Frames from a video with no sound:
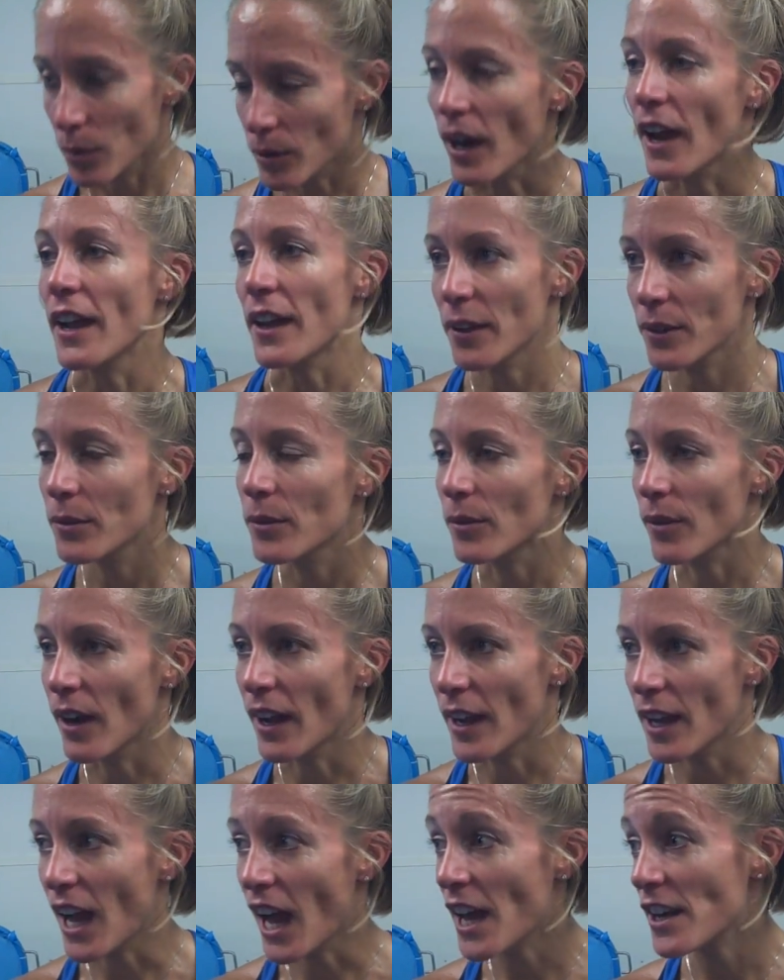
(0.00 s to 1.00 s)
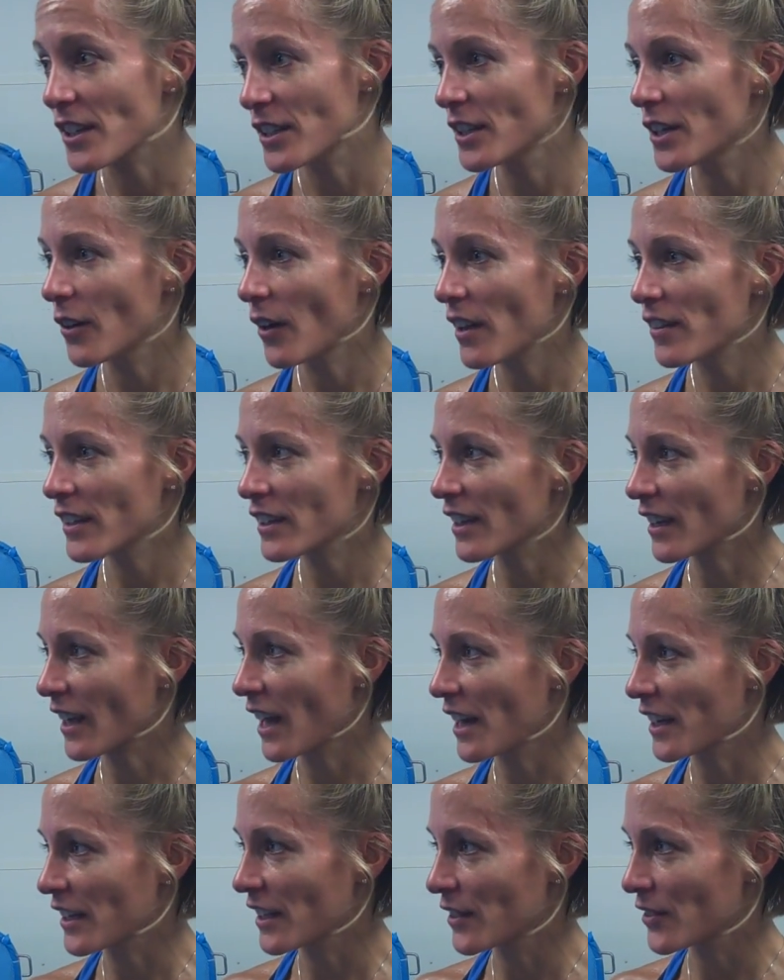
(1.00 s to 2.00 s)
Right. I think it
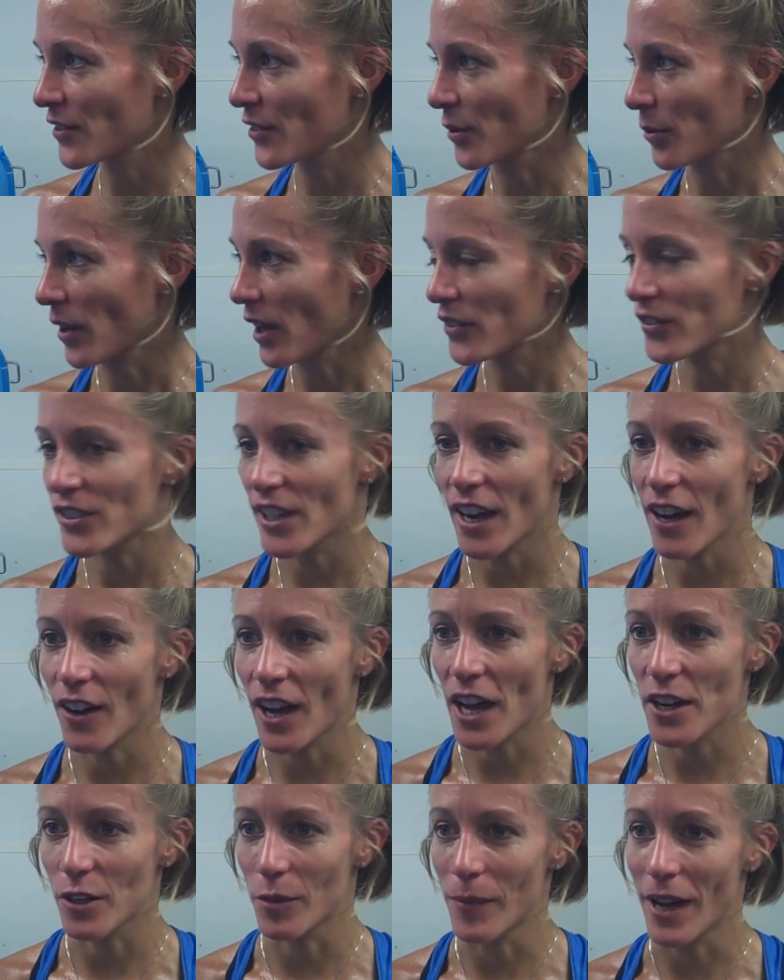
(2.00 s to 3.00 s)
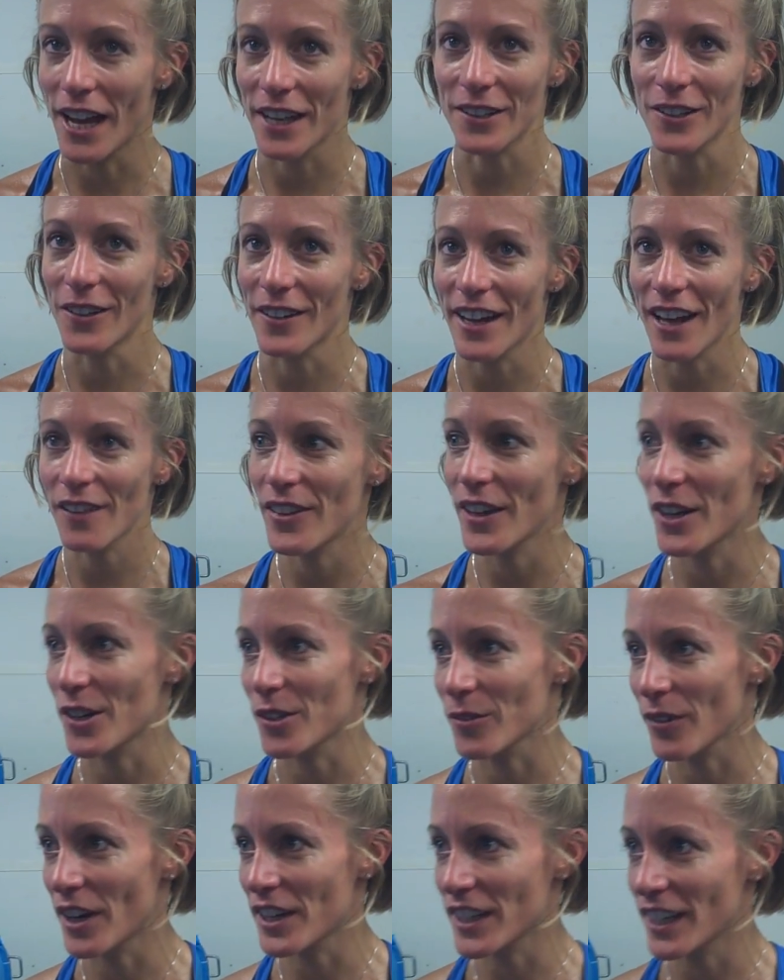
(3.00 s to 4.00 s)
kind of gets the rust out. I don't mind going there
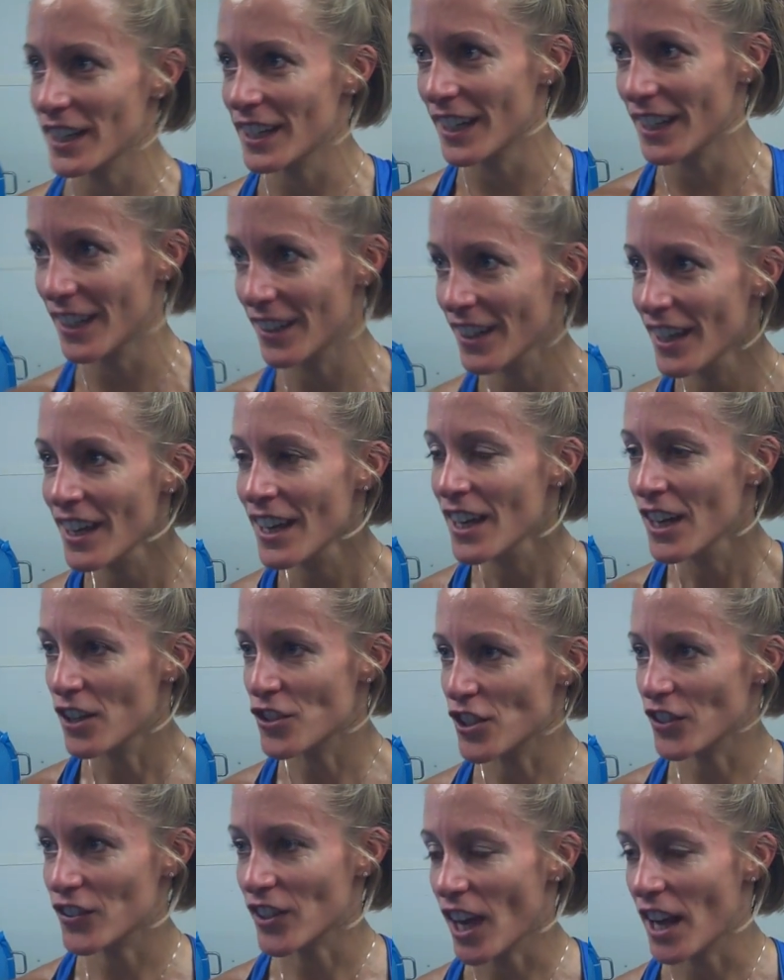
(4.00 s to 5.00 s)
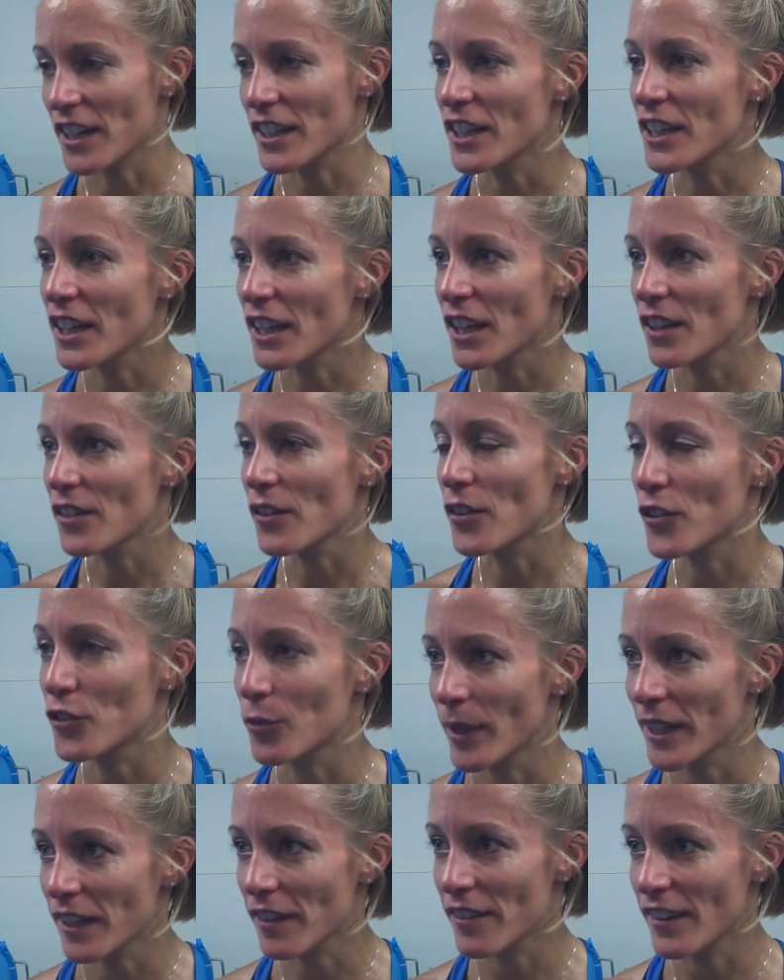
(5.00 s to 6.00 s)
and running a heat, just kind of getting into the
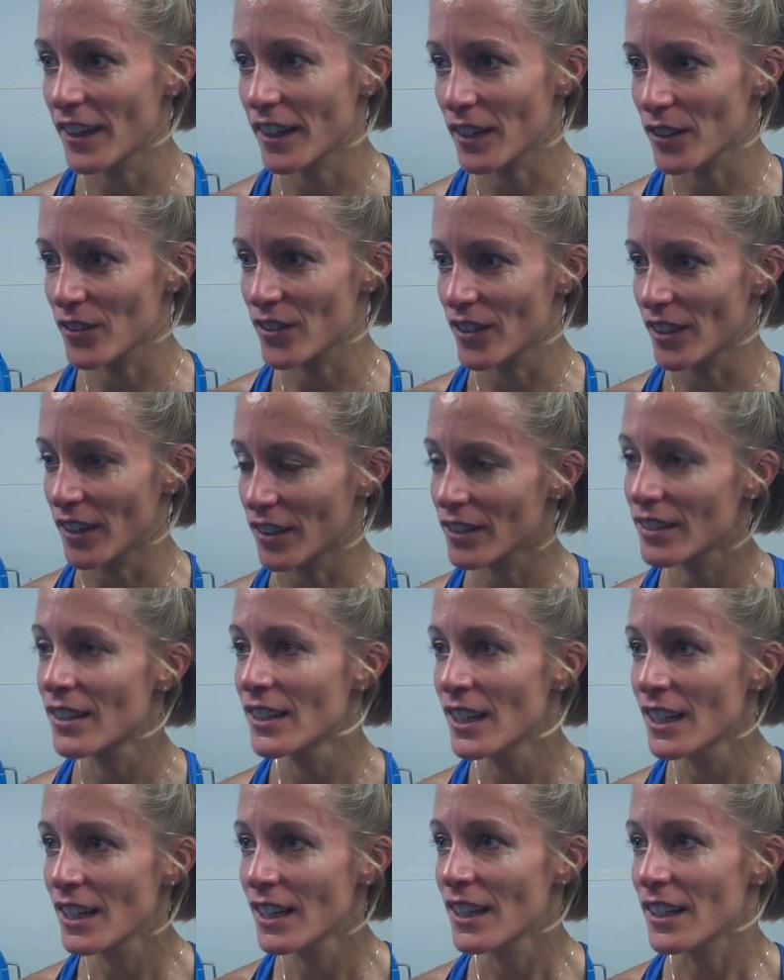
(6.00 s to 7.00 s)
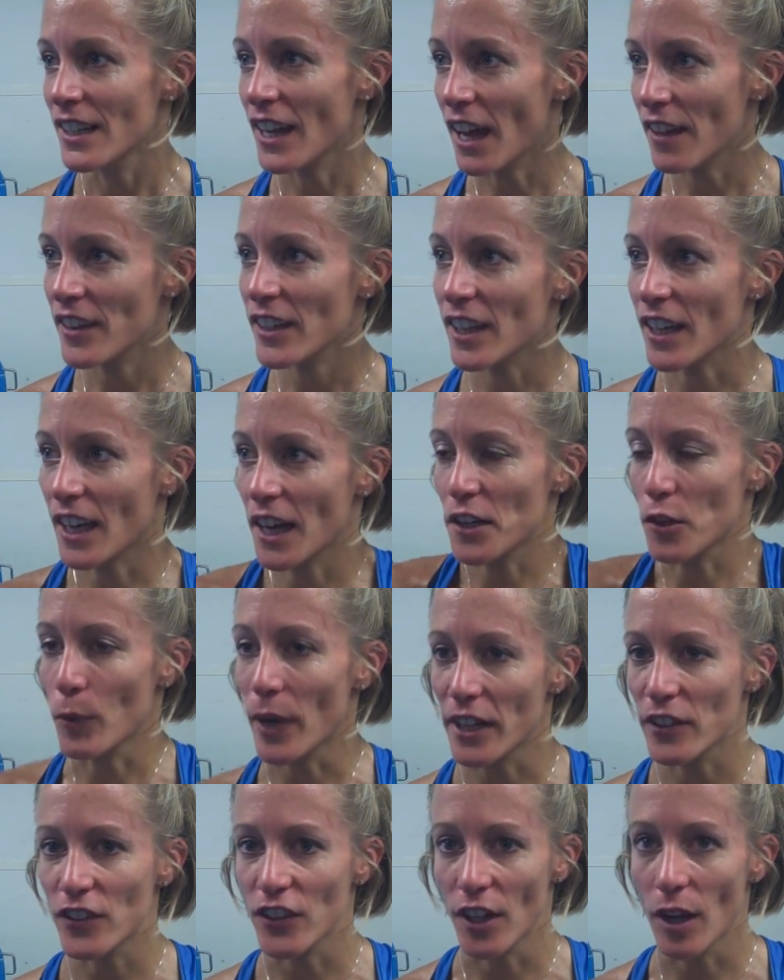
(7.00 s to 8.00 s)
swing of things. And, yeah, I think it kind of
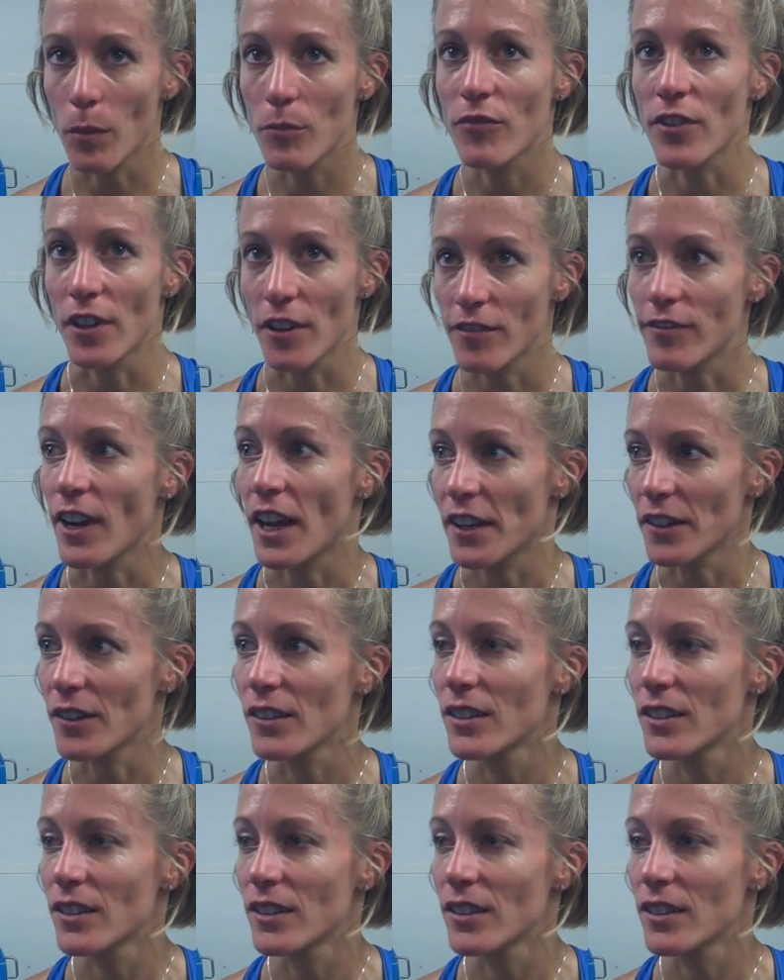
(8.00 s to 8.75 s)
wakes you up for the final.